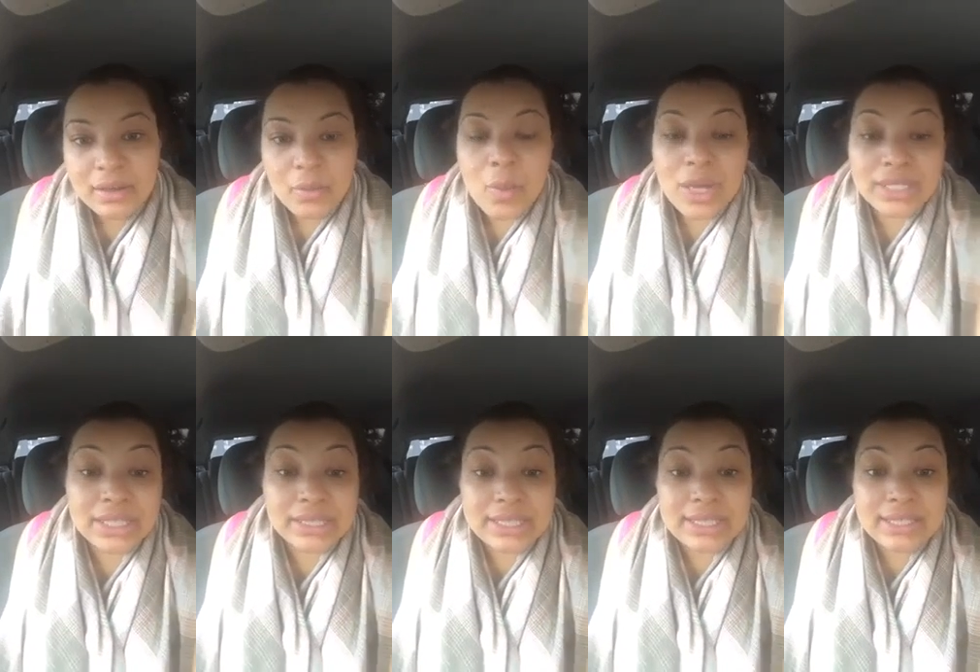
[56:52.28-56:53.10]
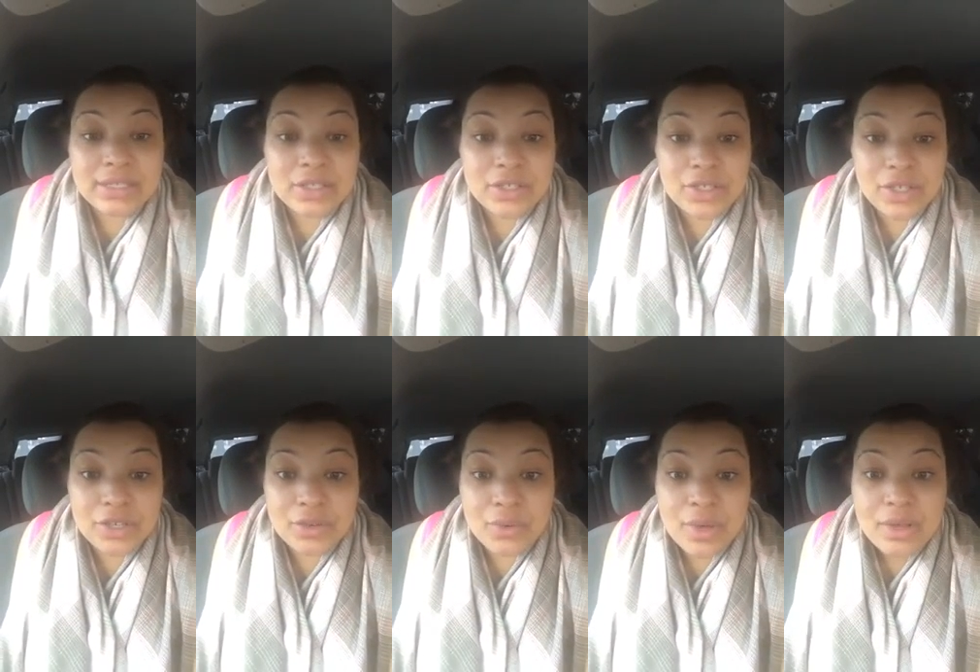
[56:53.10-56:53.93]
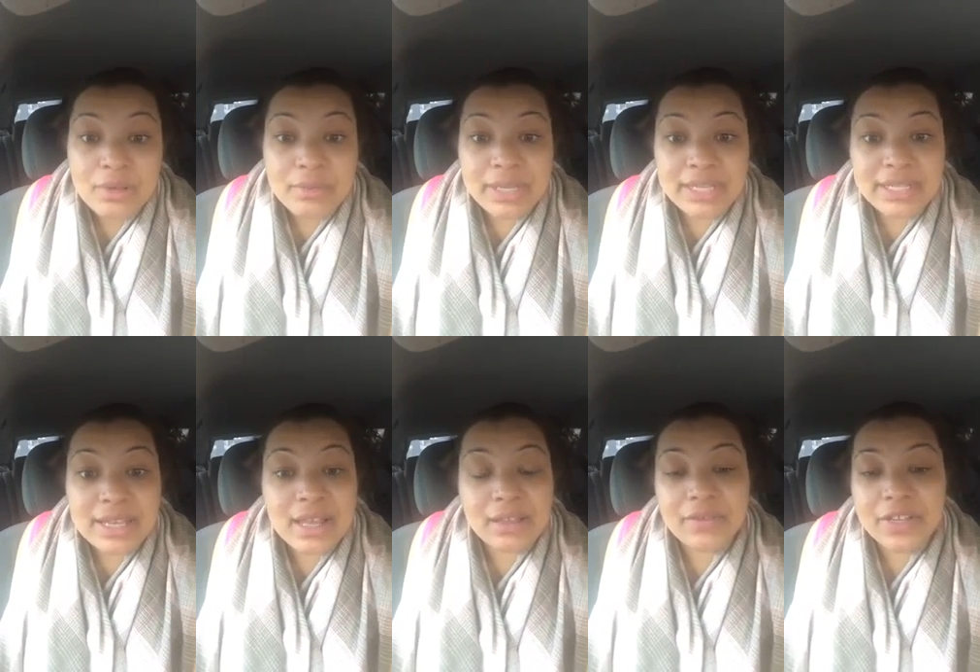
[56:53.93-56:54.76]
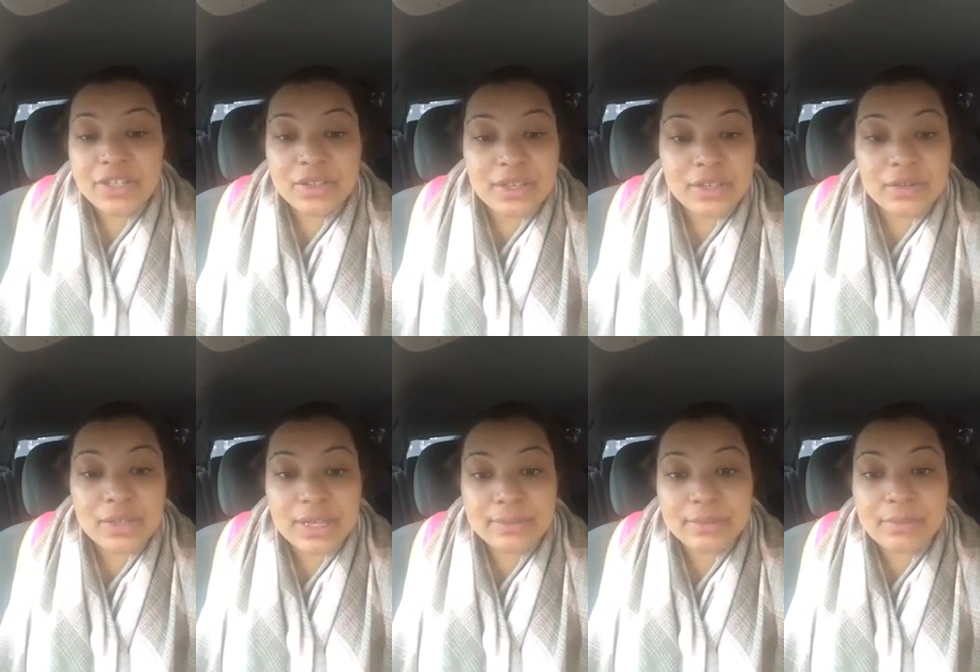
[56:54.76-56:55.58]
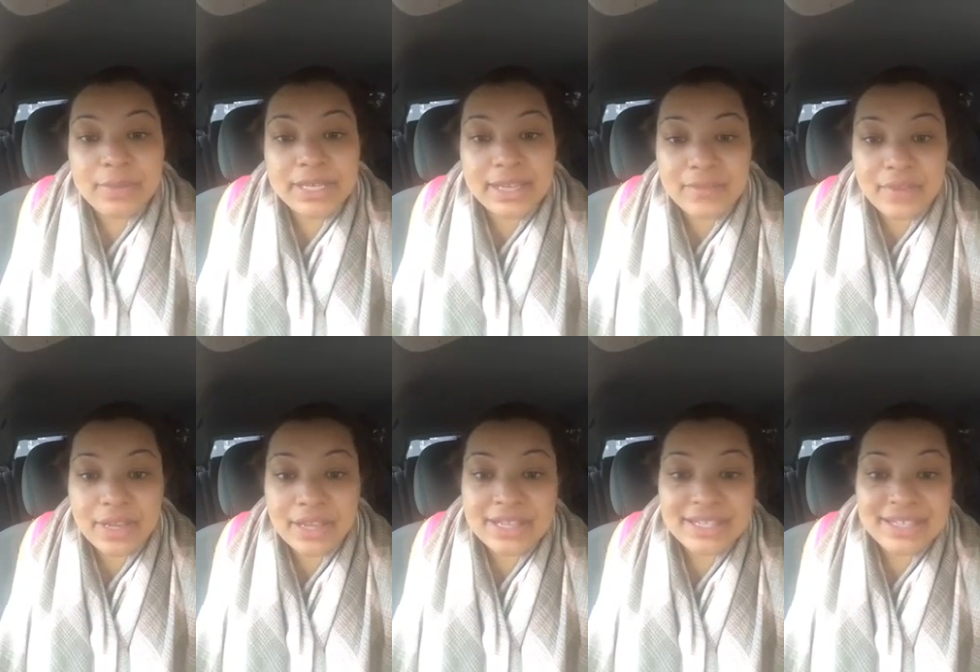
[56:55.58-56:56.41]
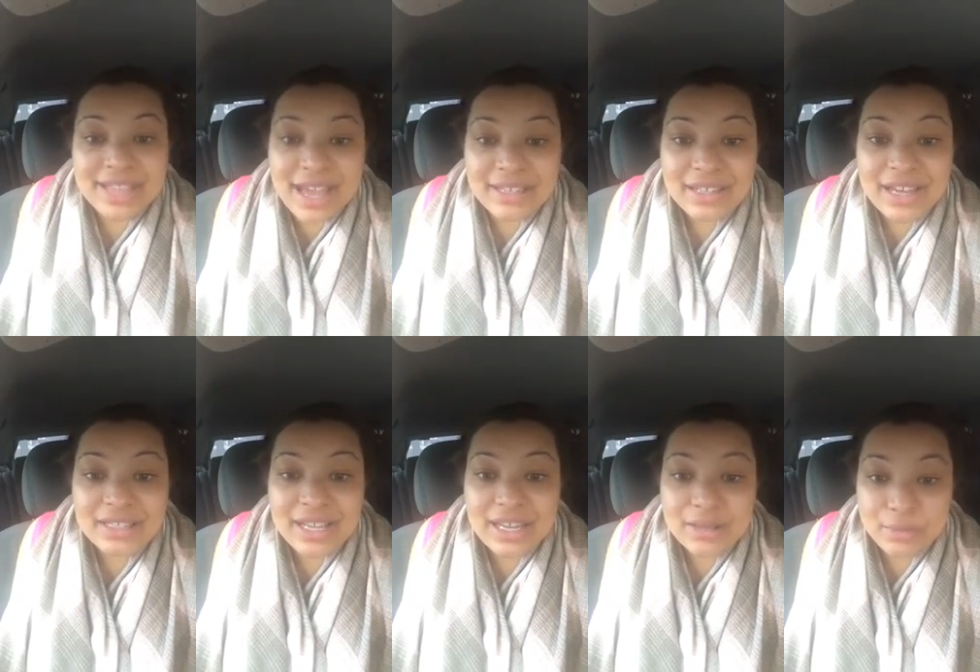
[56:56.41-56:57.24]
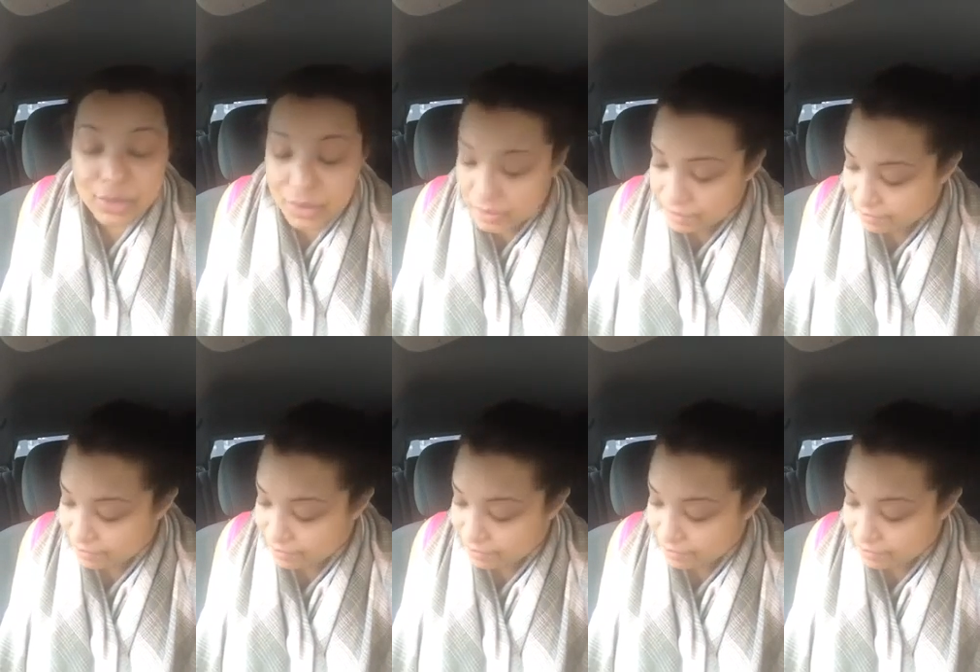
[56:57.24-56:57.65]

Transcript: want to listen to you? Because the elevation that you claim to be giving is not attainable.